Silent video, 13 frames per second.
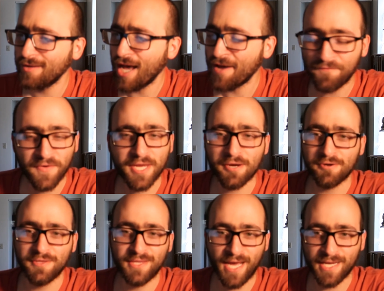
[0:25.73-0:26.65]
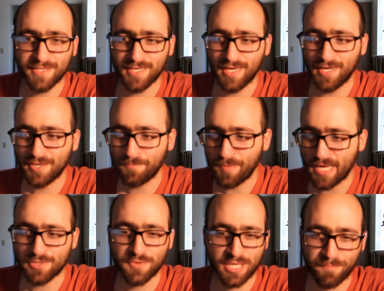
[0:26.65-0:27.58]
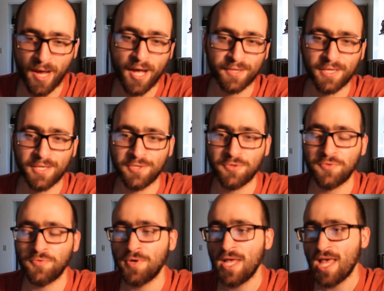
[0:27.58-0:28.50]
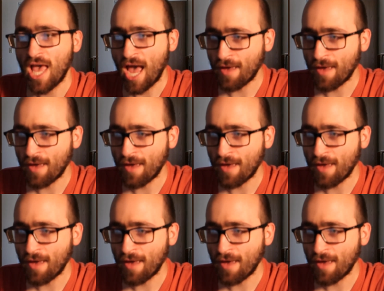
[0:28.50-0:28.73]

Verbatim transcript: I figured that uh, the best response to